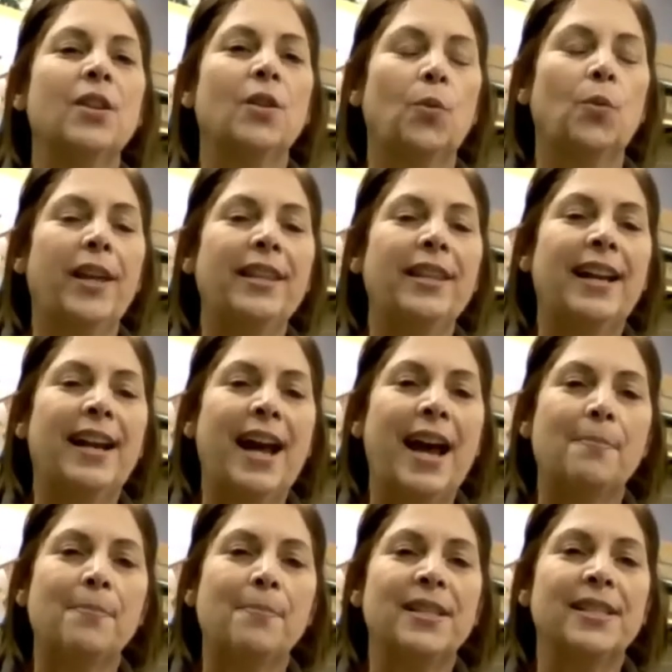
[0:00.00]
When that
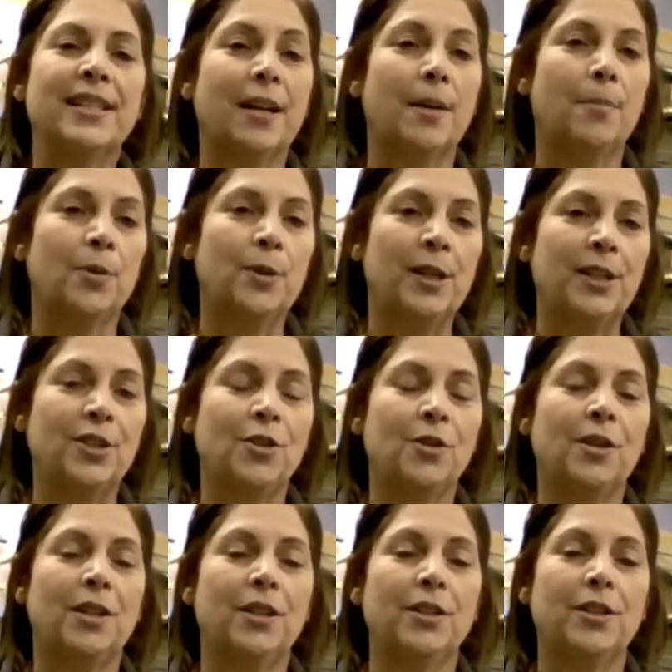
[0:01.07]
happens, a couple things you
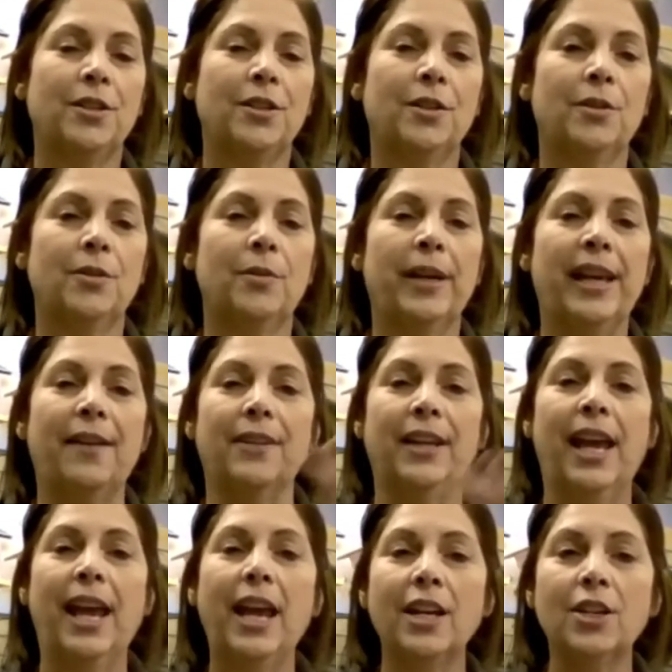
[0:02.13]
can do. We have
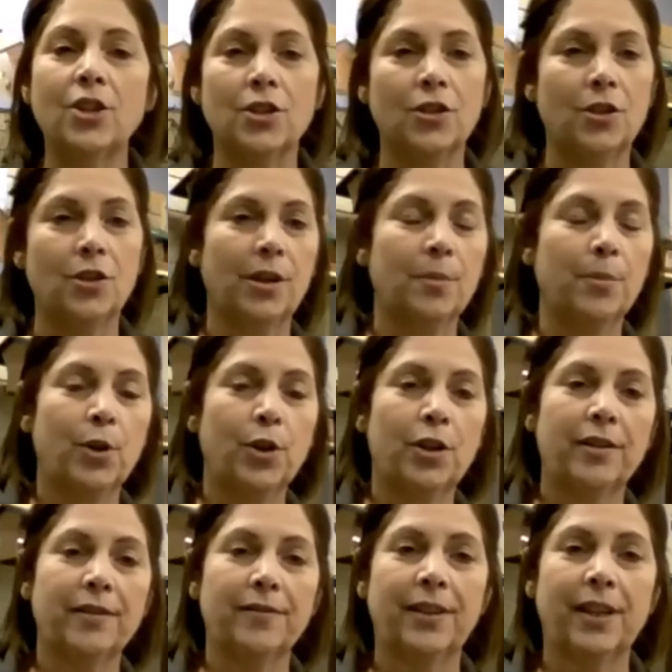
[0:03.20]
cages you can put
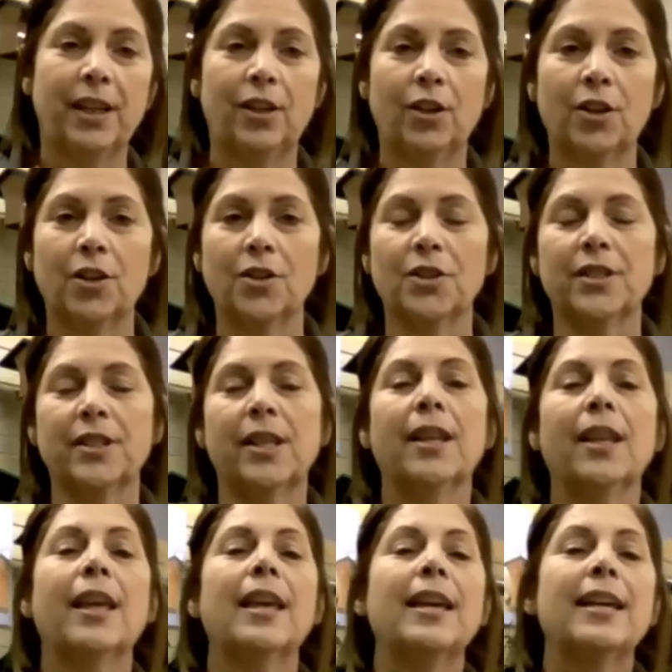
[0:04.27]
on feeders.
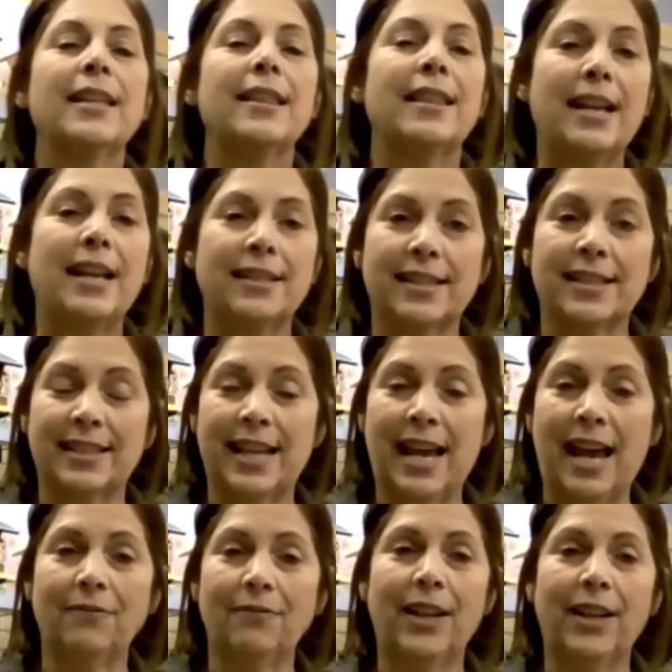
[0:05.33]
That
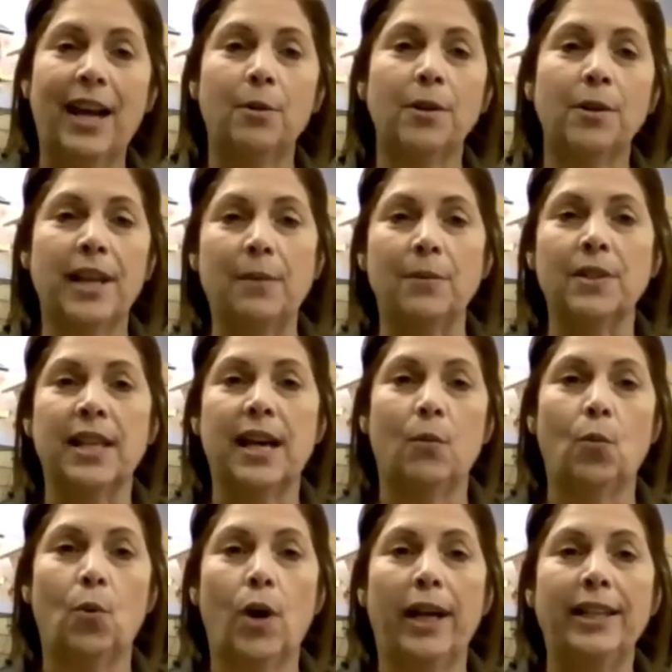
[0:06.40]
safflower, that was
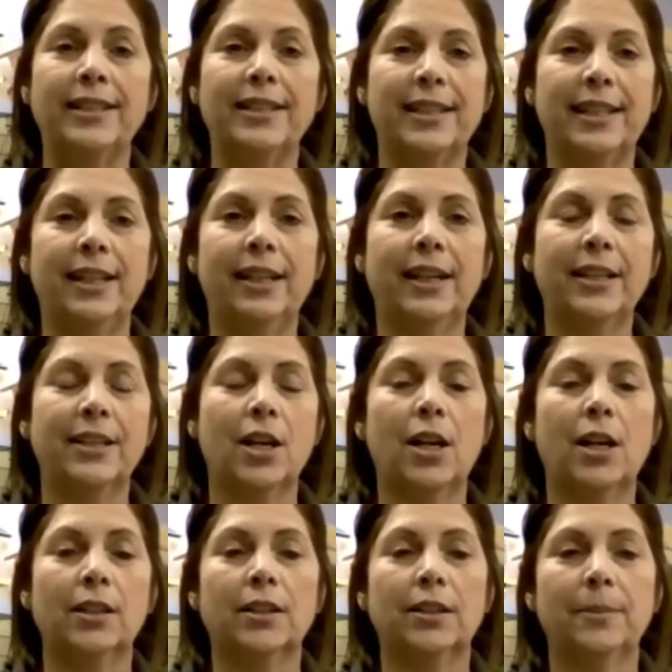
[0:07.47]
that white seed I
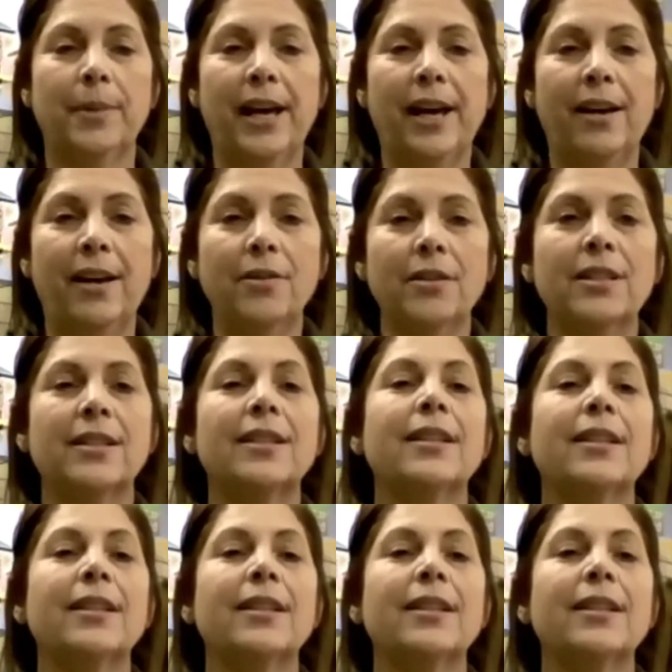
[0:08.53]
talked about.